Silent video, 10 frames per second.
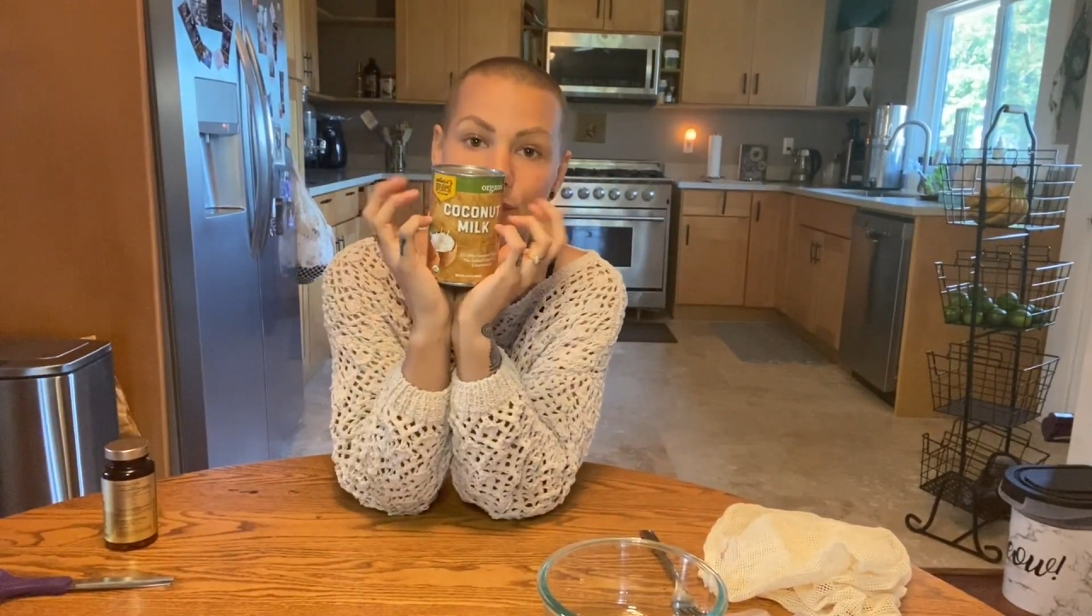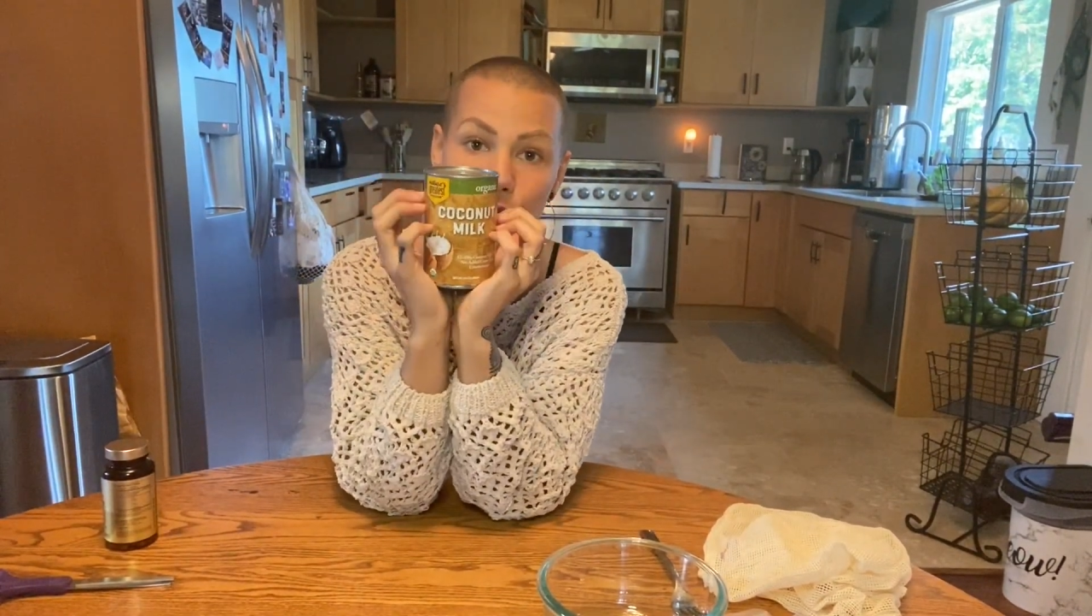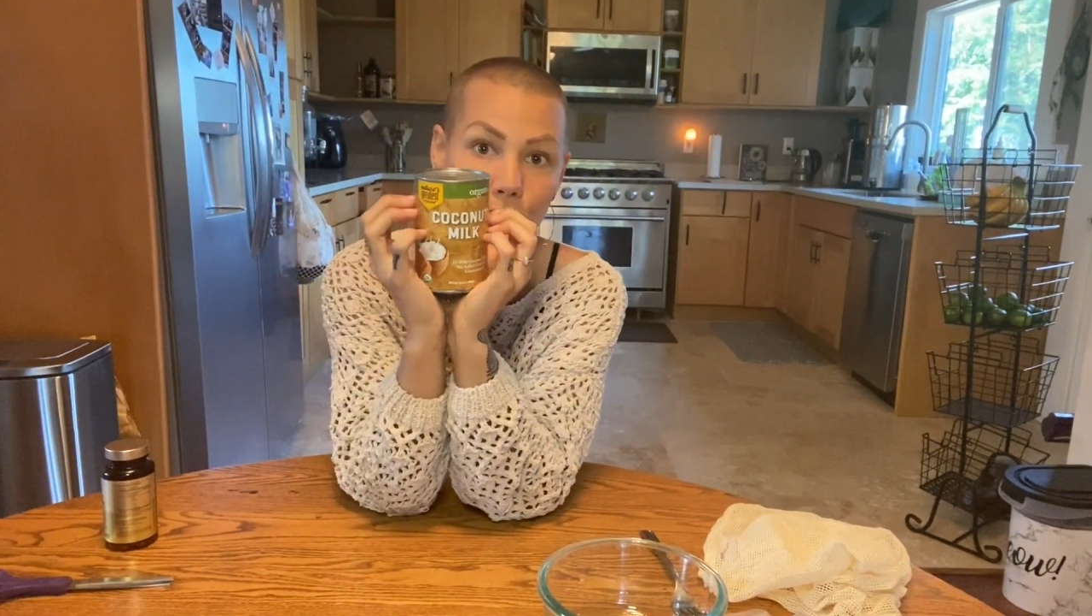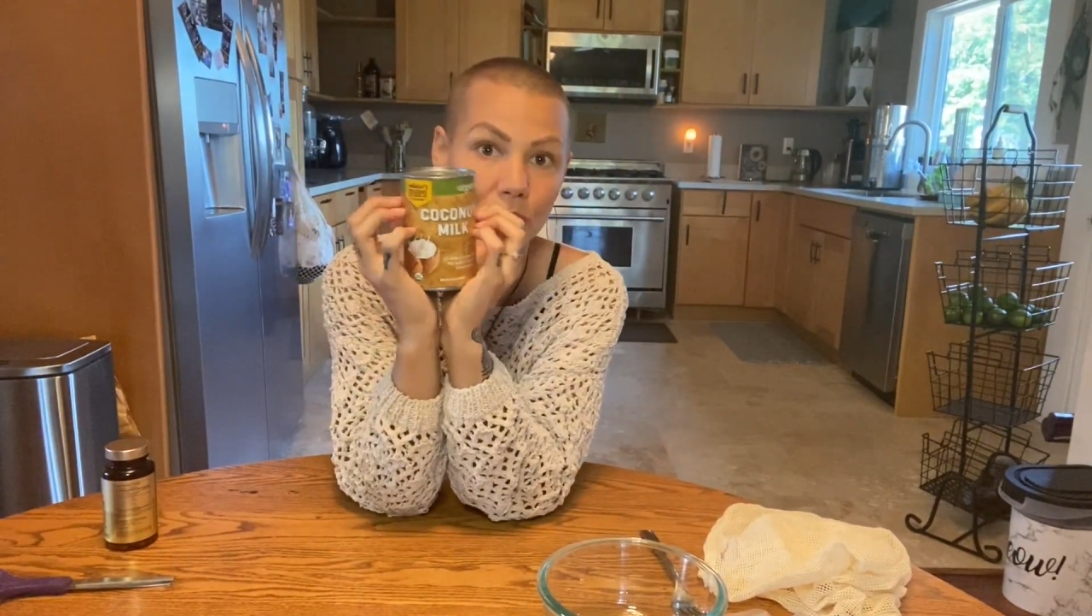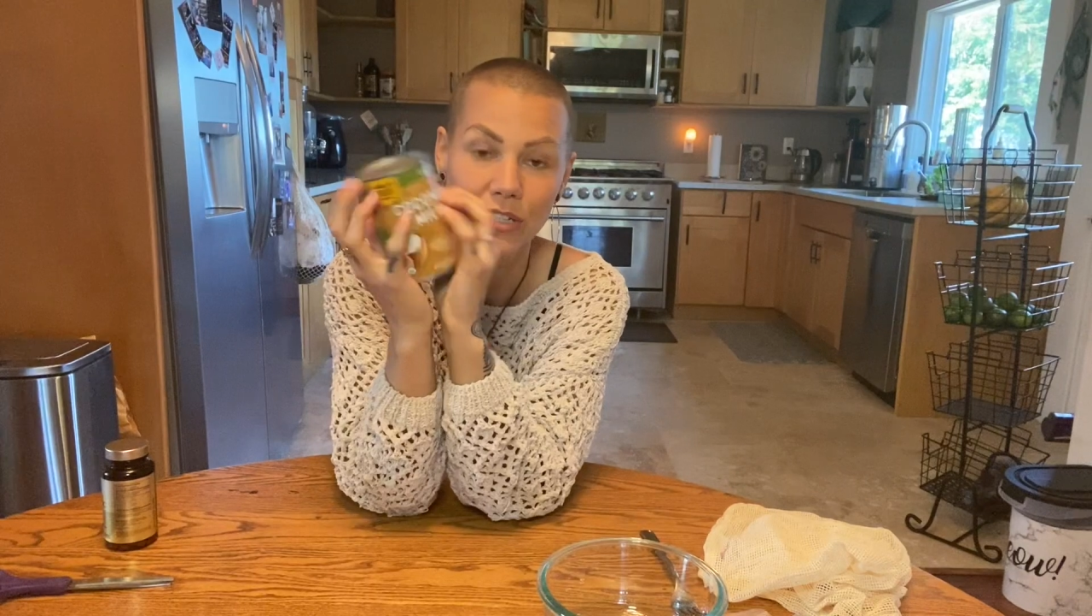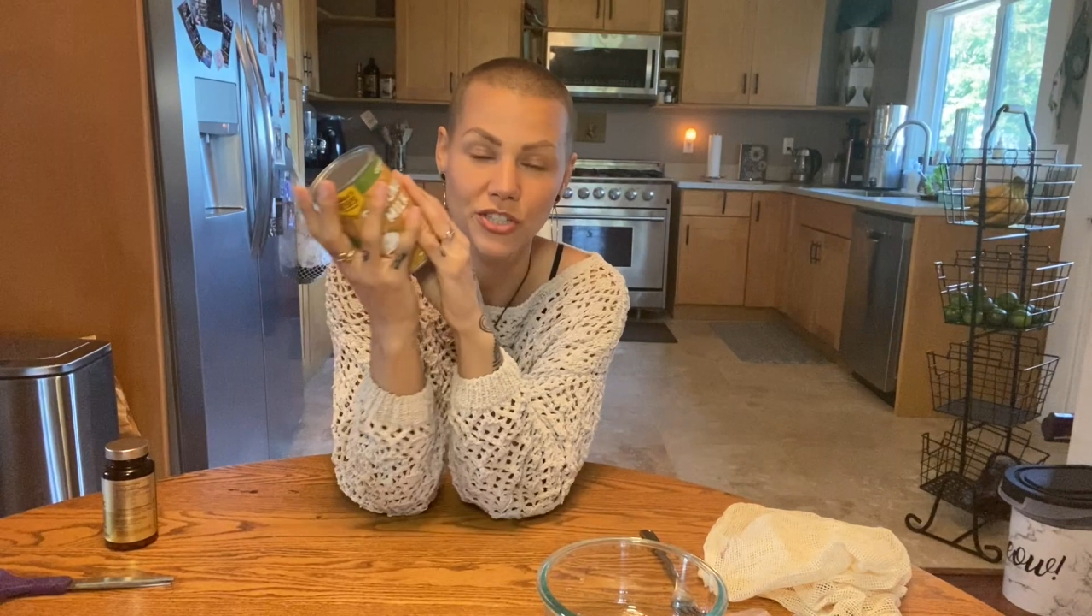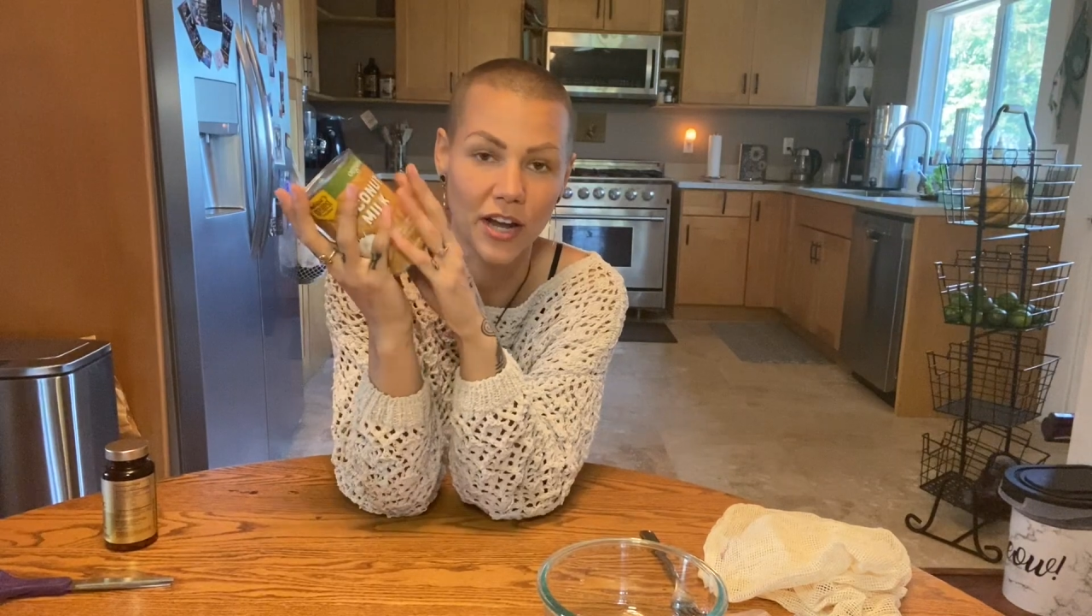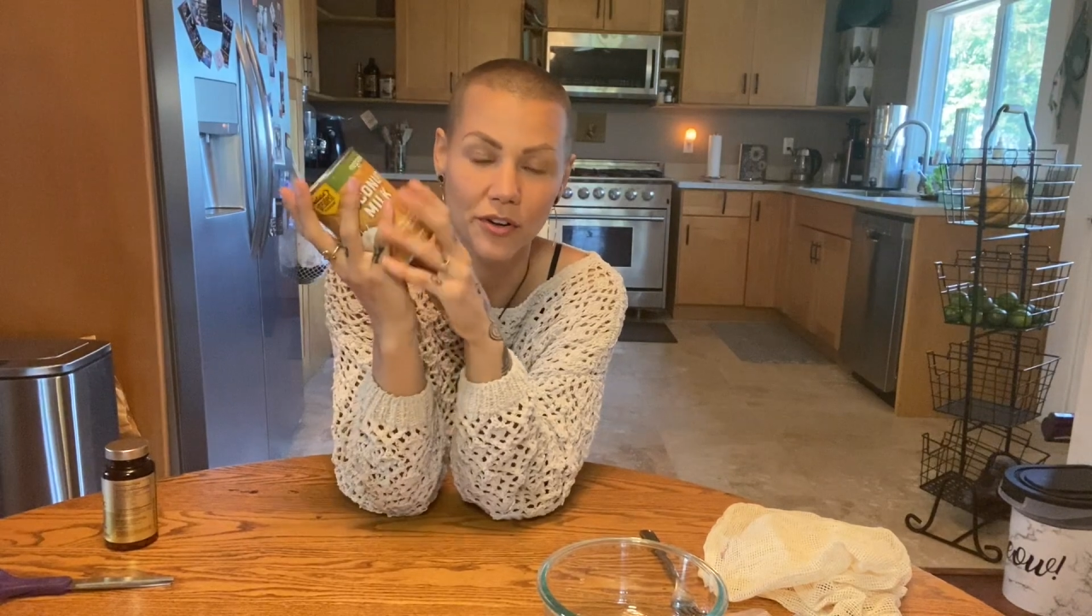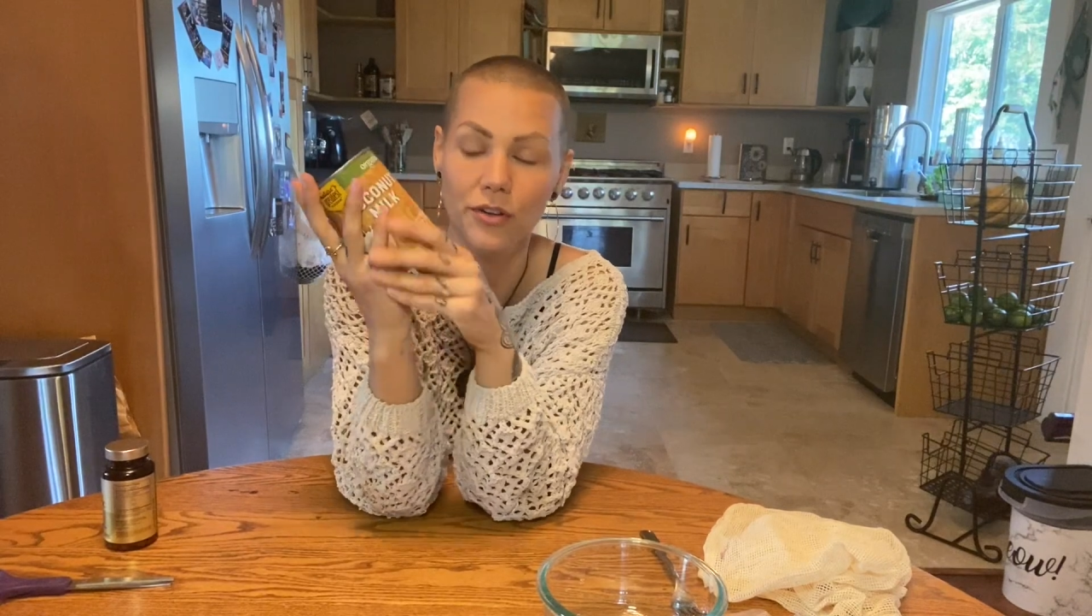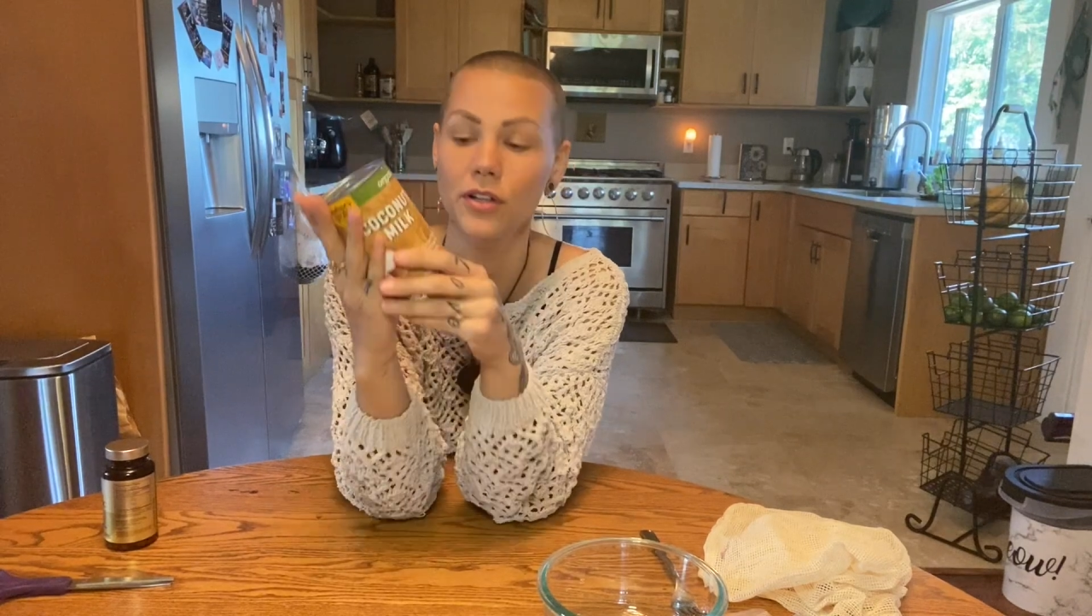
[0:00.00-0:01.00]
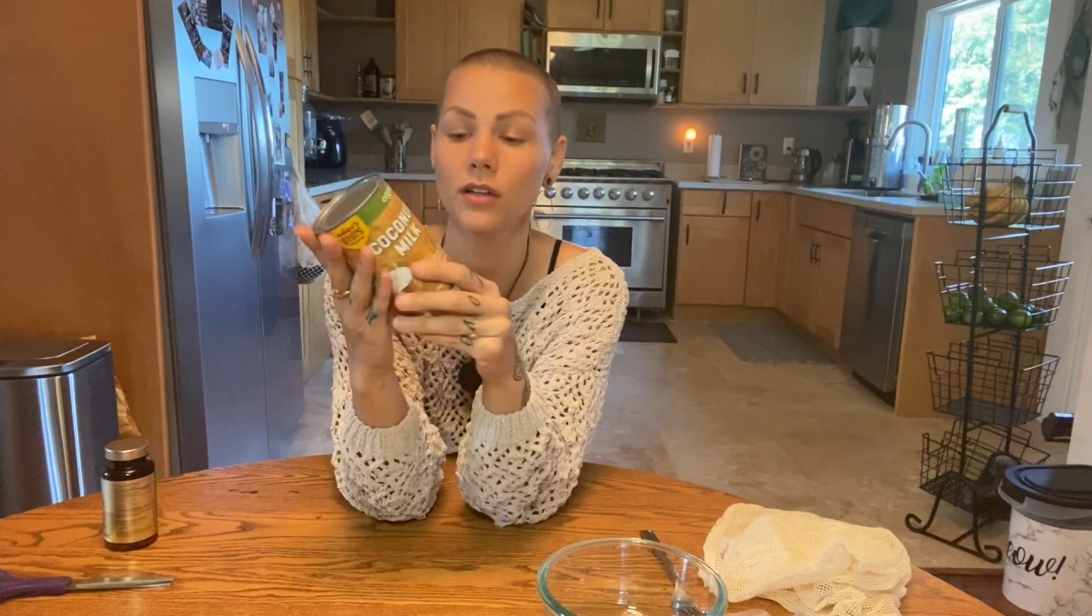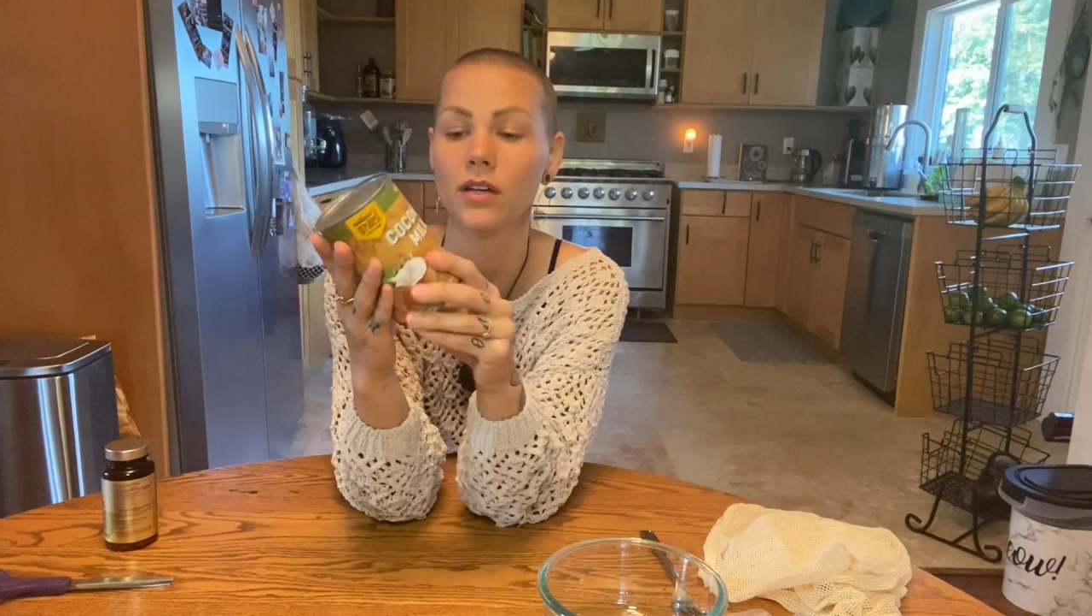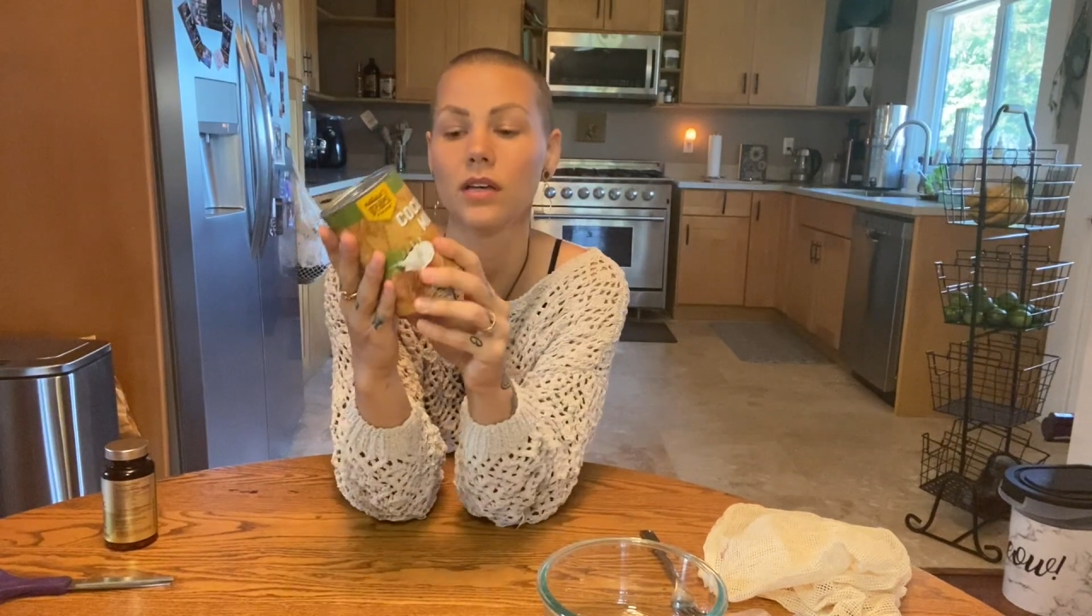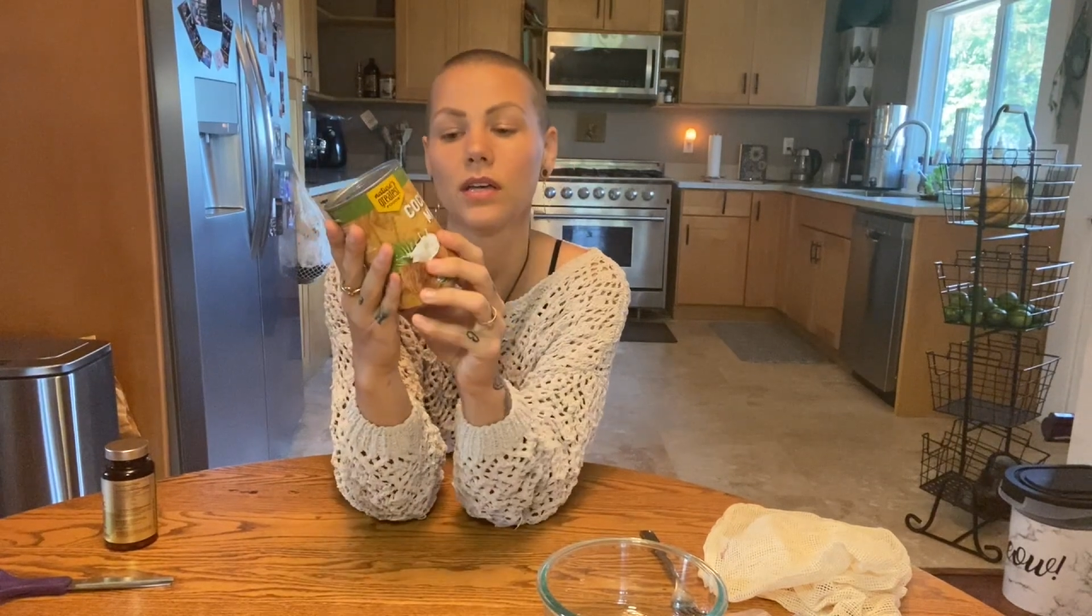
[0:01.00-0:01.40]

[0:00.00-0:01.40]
food in general